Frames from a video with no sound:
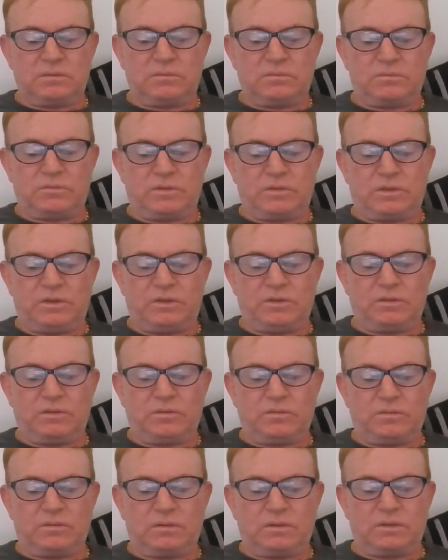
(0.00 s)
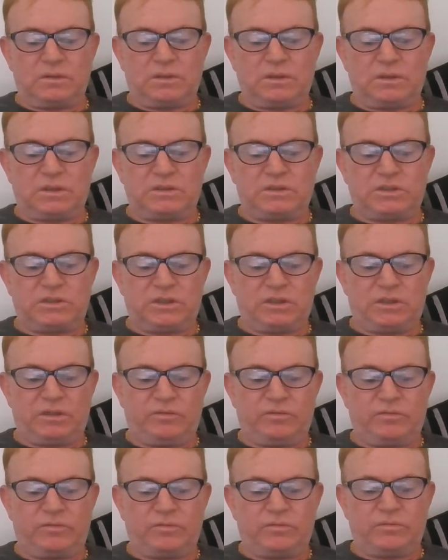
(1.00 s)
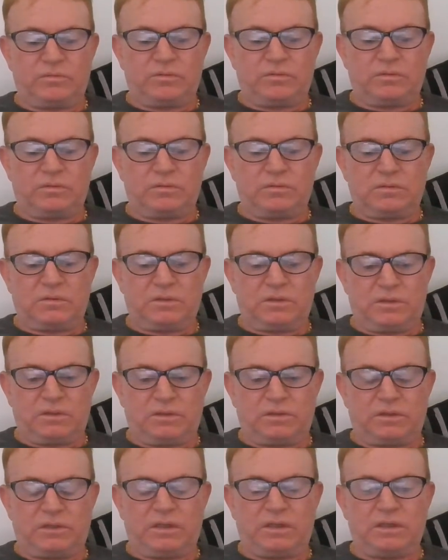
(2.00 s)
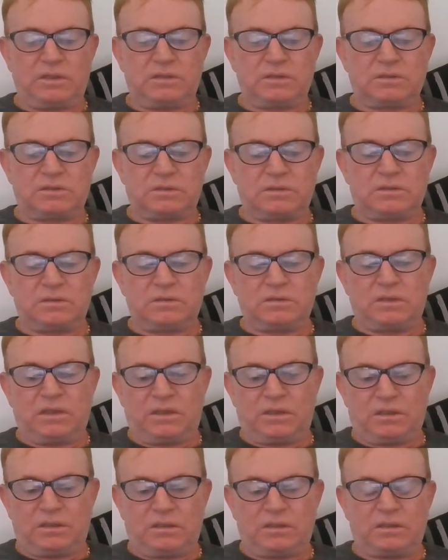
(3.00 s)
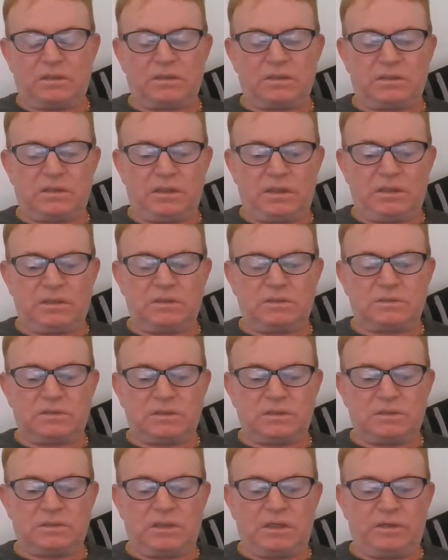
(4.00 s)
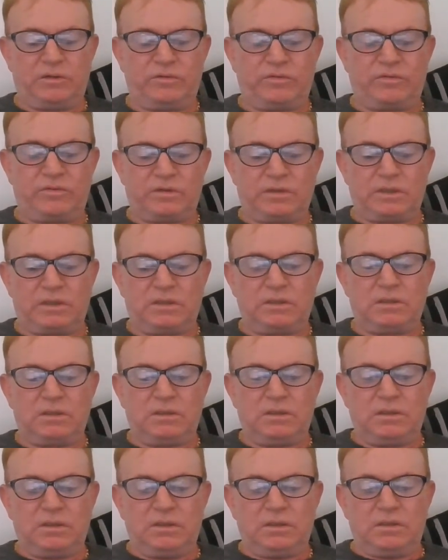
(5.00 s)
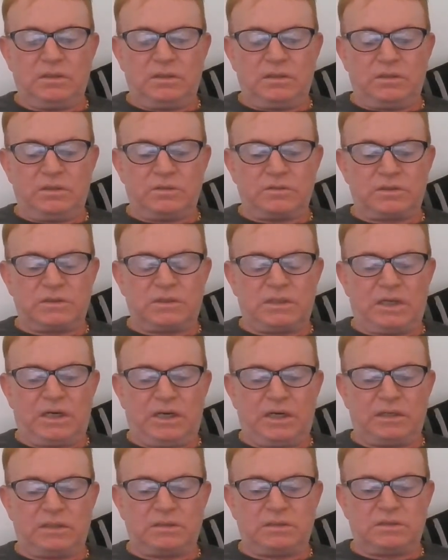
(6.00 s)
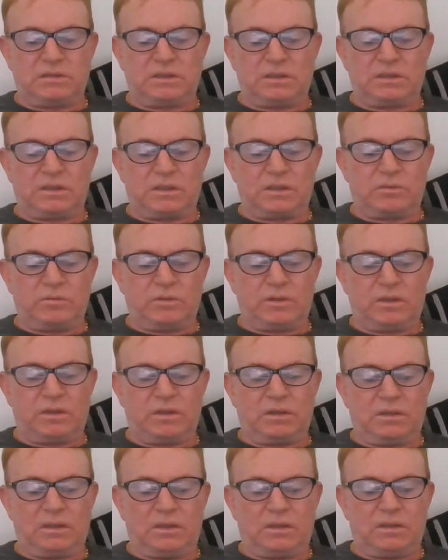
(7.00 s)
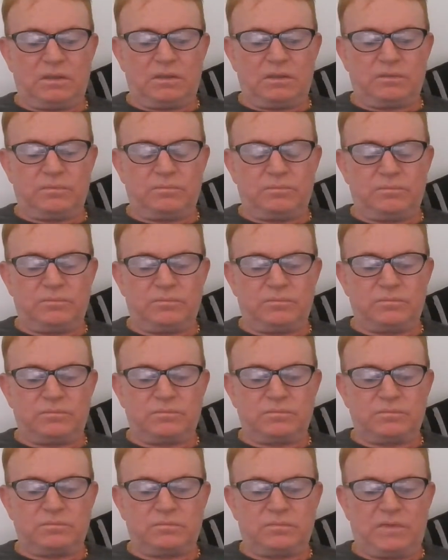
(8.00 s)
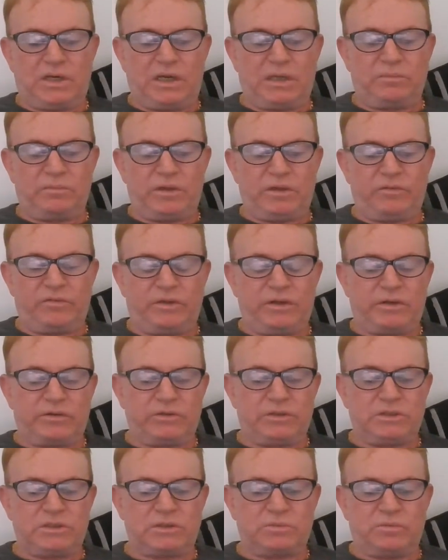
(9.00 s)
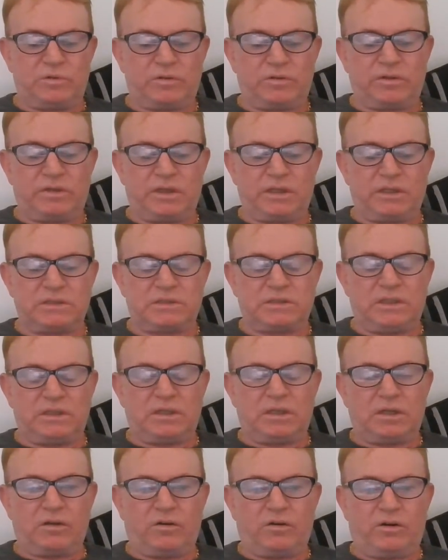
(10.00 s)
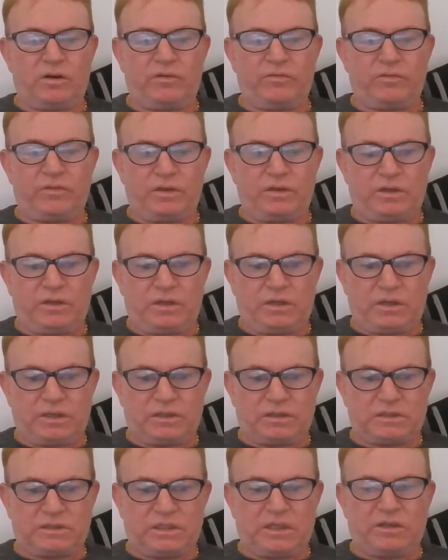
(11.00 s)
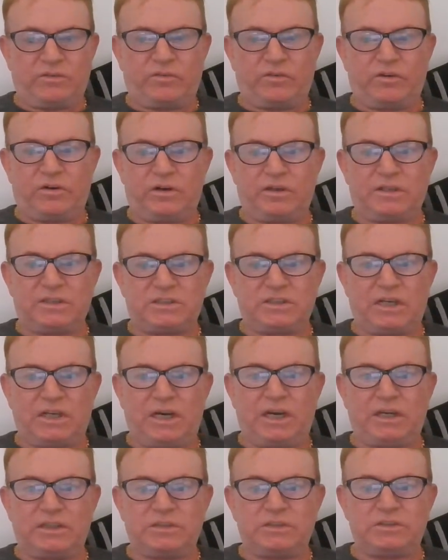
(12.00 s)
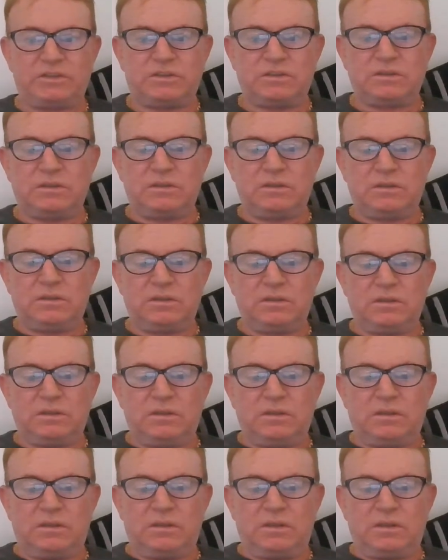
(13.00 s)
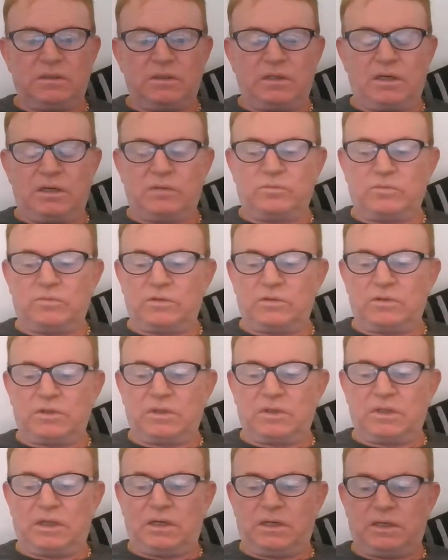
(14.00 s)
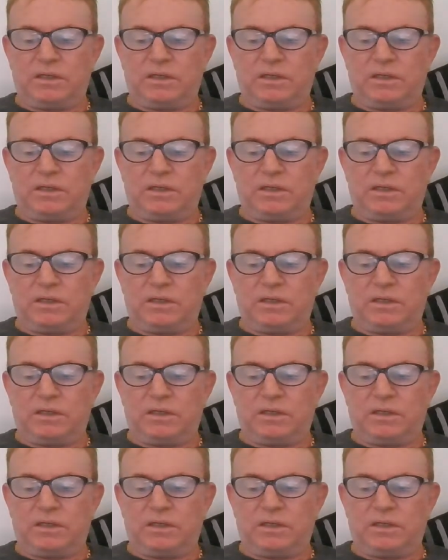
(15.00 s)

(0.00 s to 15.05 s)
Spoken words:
when you achieve little things and other little things, and hopefully you'll start dealing with maybe if there is small things in your life that you can identify to change, that will